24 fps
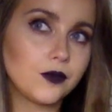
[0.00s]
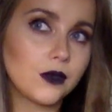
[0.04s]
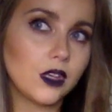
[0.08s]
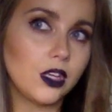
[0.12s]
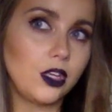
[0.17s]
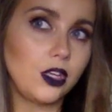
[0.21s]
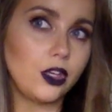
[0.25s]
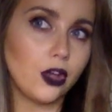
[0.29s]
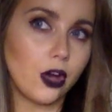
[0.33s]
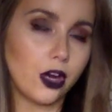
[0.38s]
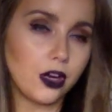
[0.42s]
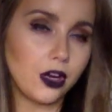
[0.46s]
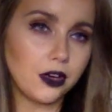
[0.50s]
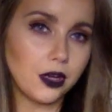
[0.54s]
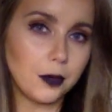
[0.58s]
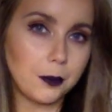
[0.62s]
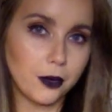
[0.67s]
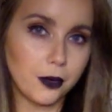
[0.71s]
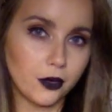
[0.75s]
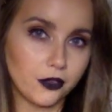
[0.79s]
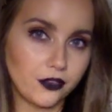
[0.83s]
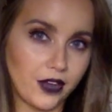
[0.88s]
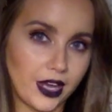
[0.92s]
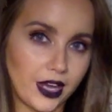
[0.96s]
You are a
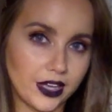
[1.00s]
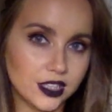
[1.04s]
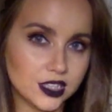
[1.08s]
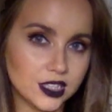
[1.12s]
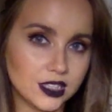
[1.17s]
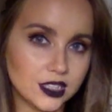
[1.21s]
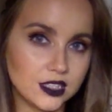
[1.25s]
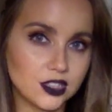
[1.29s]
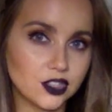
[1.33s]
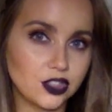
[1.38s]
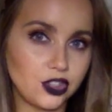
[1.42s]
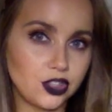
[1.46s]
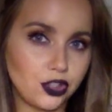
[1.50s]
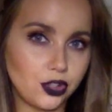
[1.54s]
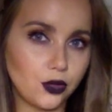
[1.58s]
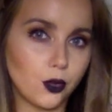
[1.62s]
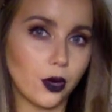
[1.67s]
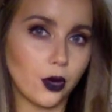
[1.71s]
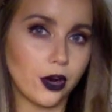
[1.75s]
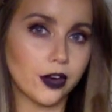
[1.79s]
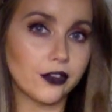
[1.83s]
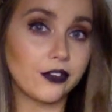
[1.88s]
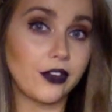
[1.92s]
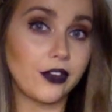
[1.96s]
perfectionist and you do
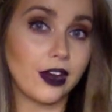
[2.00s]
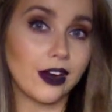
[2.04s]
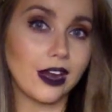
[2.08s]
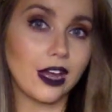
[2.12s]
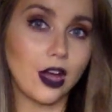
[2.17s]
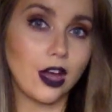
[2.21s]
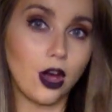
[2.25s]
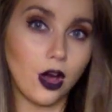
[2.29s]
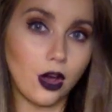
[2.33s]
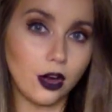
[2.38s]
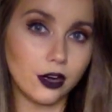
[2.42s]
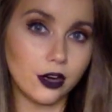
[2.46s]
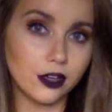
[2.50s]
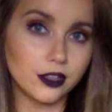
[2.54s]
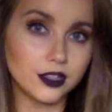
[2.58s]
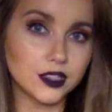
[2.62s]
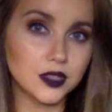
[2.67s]
work very hard.